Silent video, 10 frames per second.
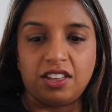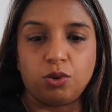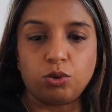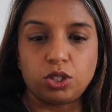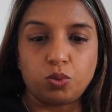
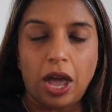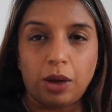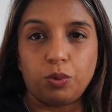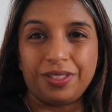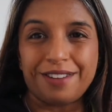your
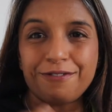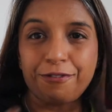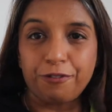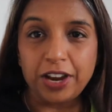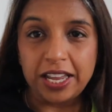sweat will then
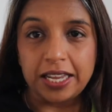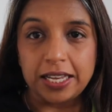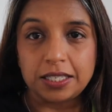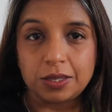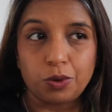
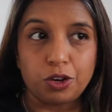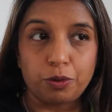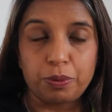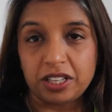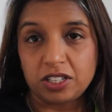freeze when you're
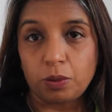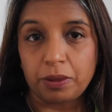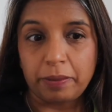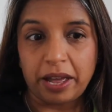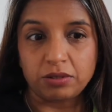up at the top of
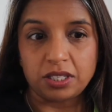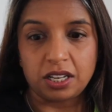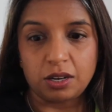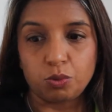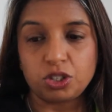the
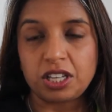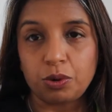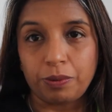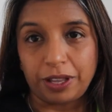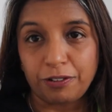mountain, which then
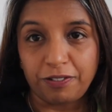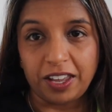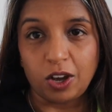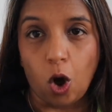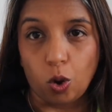will make your
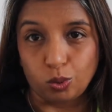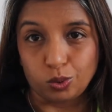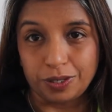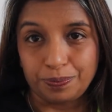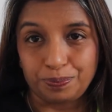feet
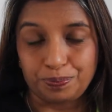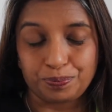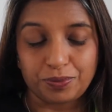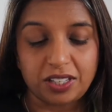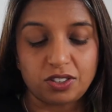cold.
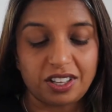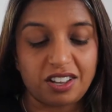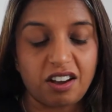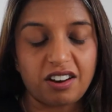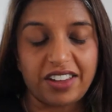So then you
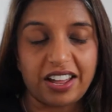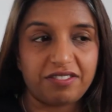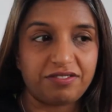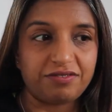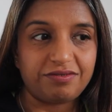kind of
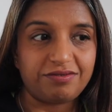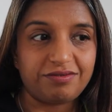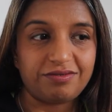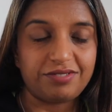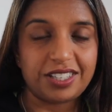have,
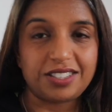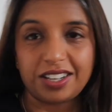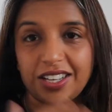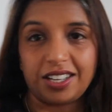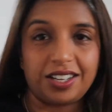it's
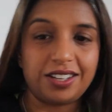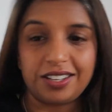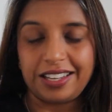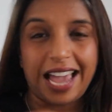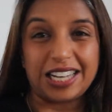like a
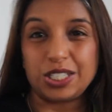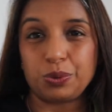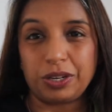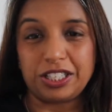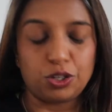
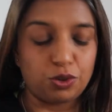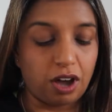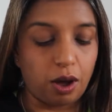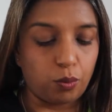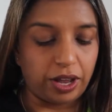catch-22, you
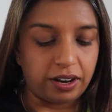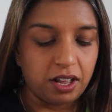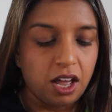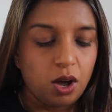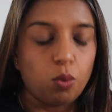can't win.
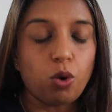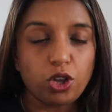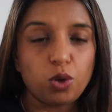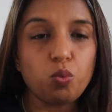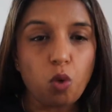
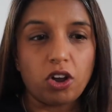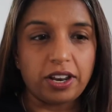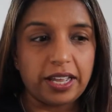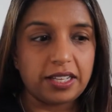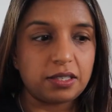What you
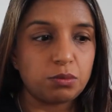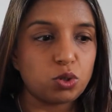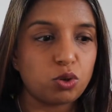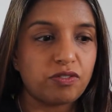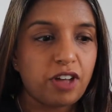want is some
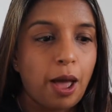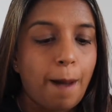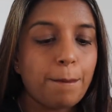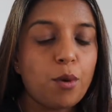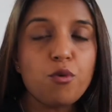sort of
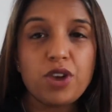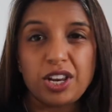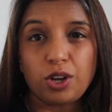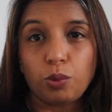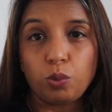
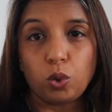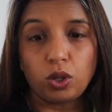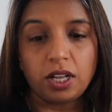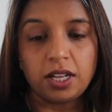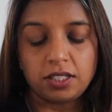merino
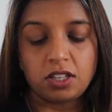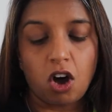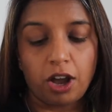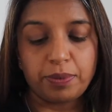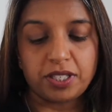wool
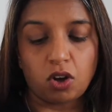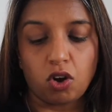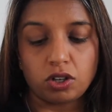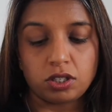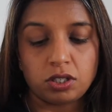type
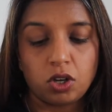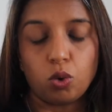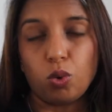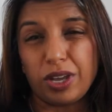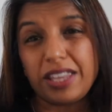socks,
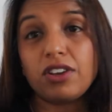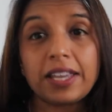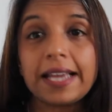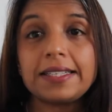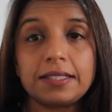or you can
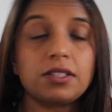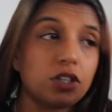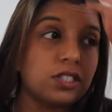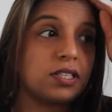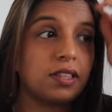get
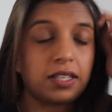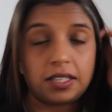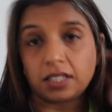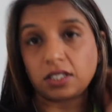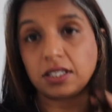good
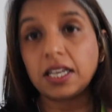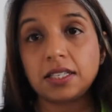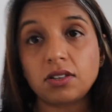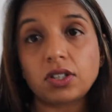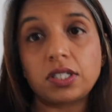synthetic ski
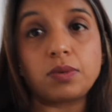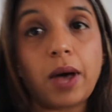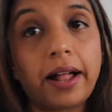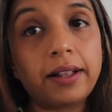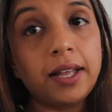socks as
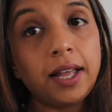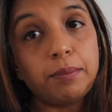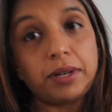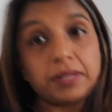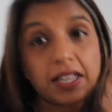well,
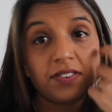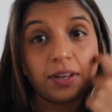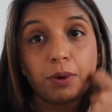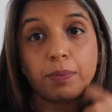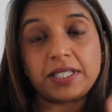but
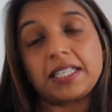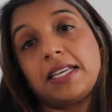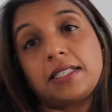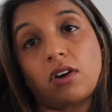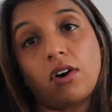definitely proper
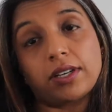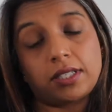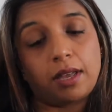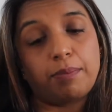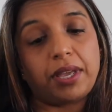ski
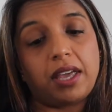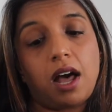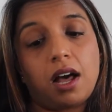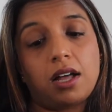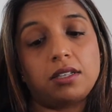socks,
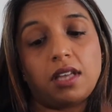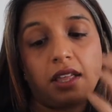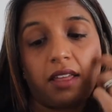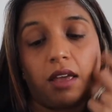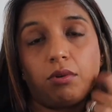because
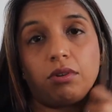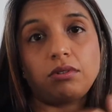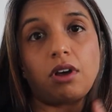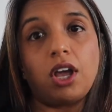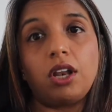they will
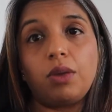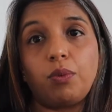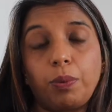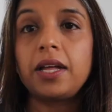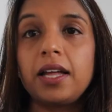not only
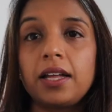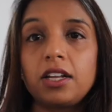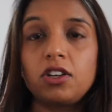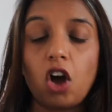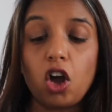
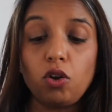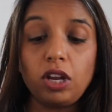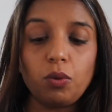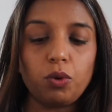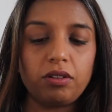
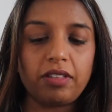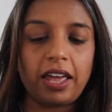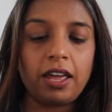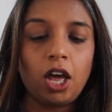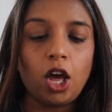will
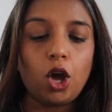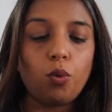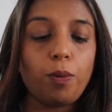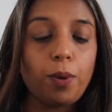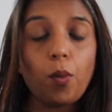they
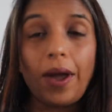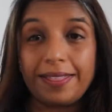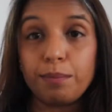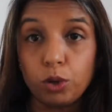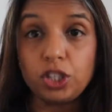whip away
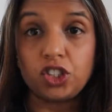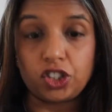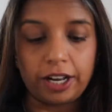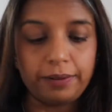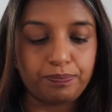the
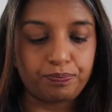moisture,